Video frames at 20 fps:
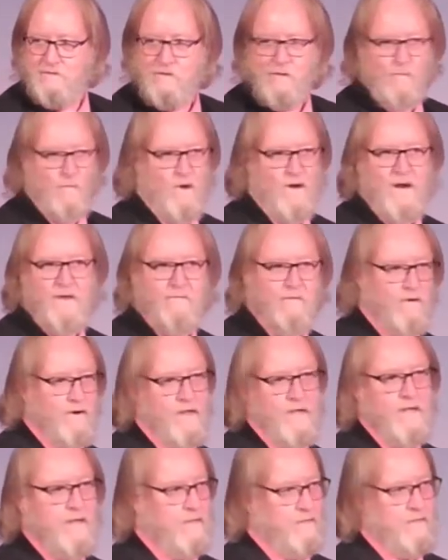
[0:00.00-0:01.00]
to
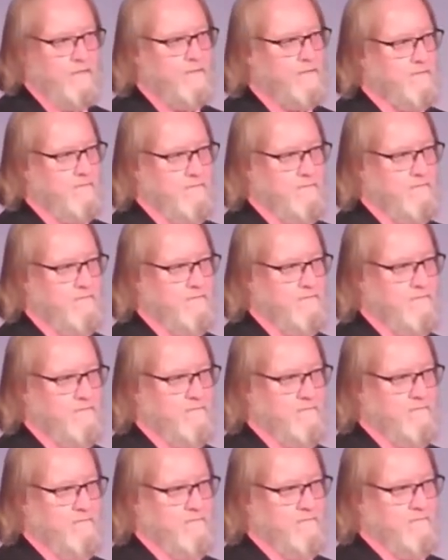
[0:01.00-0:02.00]
whatever it is.
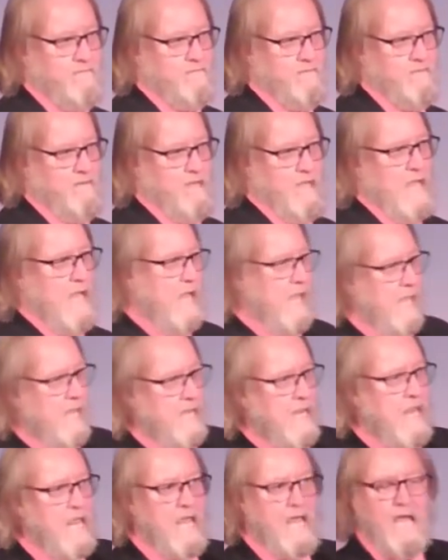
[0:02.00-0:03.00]

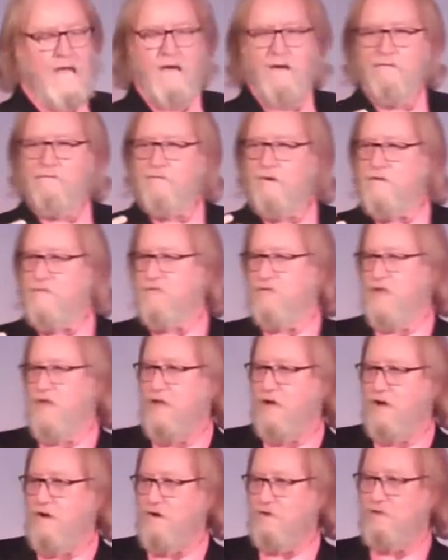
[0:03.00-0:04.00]
And
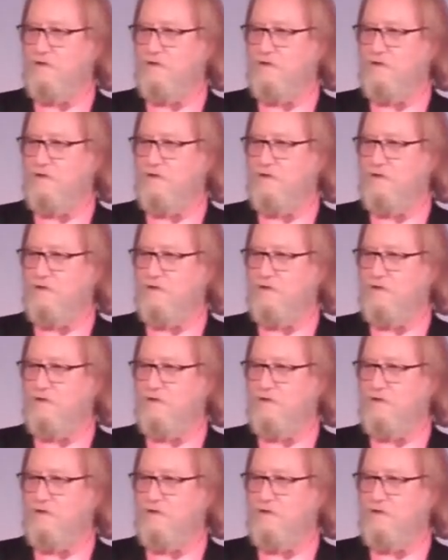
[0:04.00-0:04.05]
everything